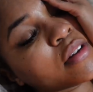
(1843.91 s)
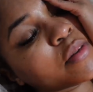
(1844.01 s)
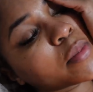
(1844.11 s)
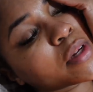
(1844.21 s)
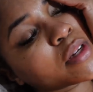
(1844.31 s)

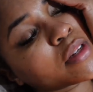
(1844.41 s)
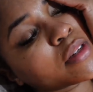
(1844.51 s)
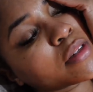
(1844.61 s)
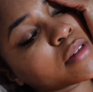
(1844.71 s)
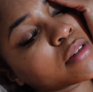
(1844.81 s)
Oh my
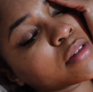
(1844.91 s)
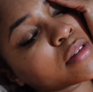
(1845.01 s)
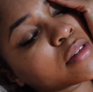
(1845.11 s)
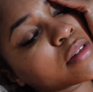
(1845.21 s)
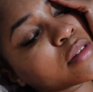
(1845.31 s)
goodness.
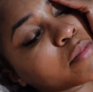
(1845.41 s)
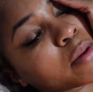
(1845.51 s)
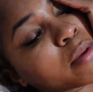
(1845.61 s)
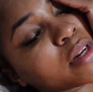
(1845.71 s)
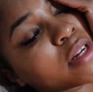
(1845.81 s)

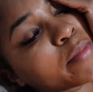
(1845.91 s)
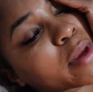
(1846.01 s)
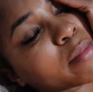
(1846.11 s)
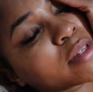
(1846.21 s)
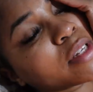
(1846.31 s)
Maybe I need to
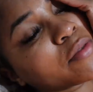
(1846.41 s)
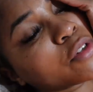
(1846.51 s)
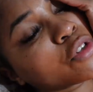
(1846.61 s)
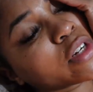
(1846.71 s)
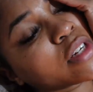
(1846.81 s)
make myself a
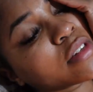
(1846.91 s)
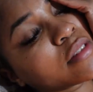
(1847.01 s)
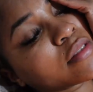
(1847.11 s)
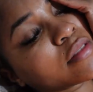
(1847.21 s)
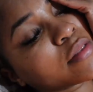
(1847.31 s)
drink,
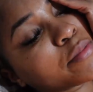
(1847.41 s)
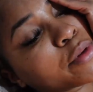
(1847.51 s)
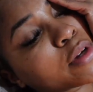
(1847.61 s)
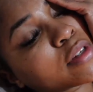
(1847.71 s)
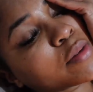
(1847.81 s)

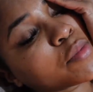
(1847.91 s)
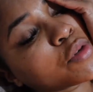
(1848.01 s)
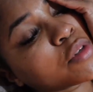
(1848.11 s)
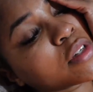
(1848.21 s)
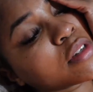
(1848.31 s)
put on some
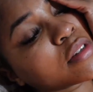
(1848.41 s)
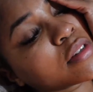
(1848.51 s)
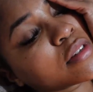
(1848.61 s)
music.